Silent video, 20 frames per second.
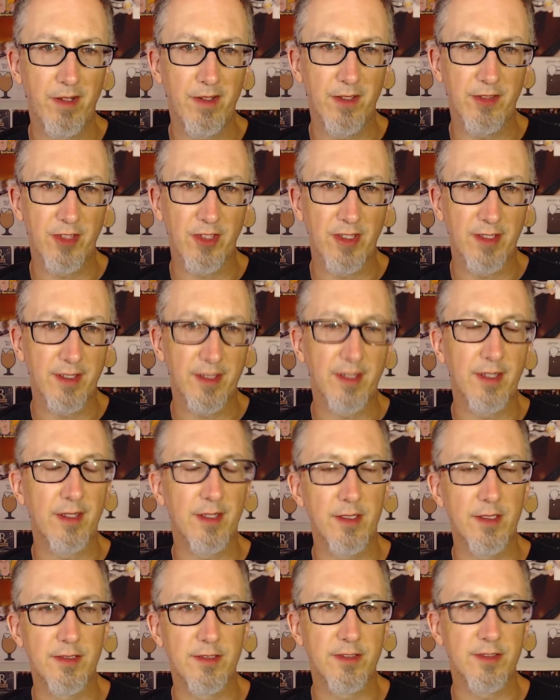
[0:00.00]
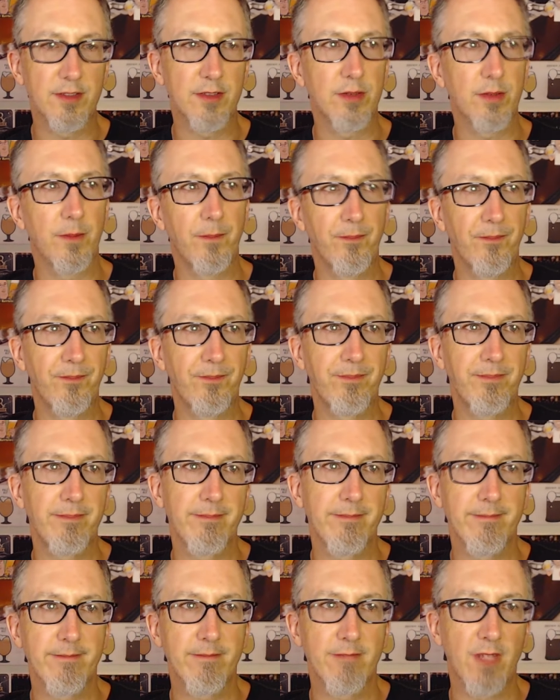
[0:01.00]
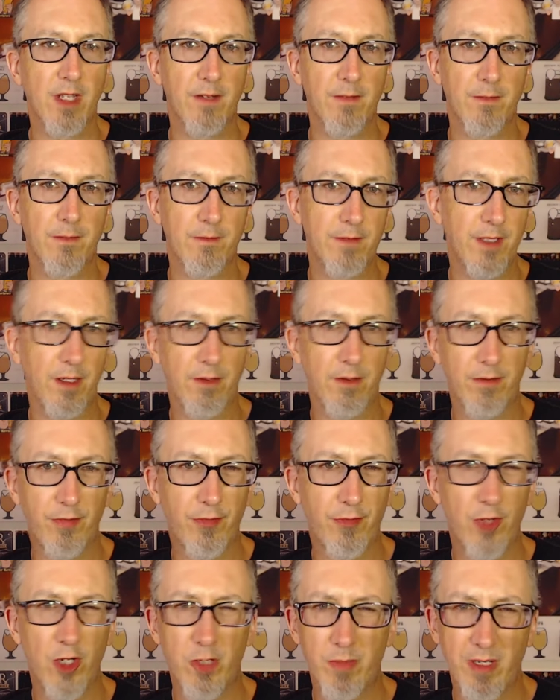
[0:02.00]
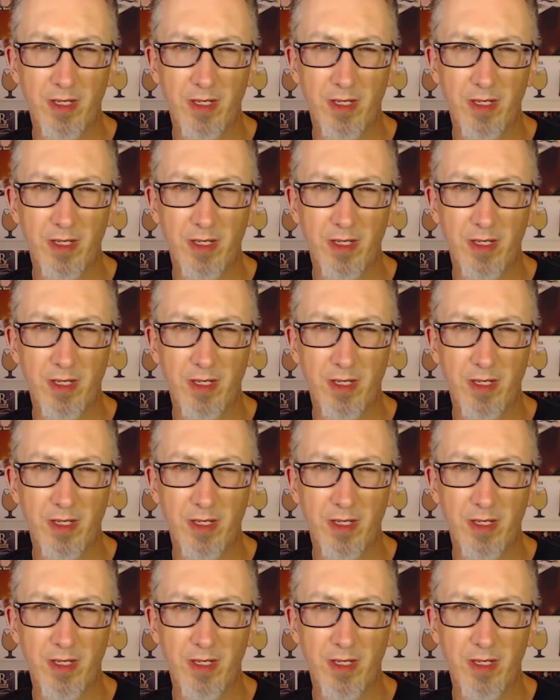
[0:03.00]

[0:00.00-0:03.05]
on it is, you know, firm.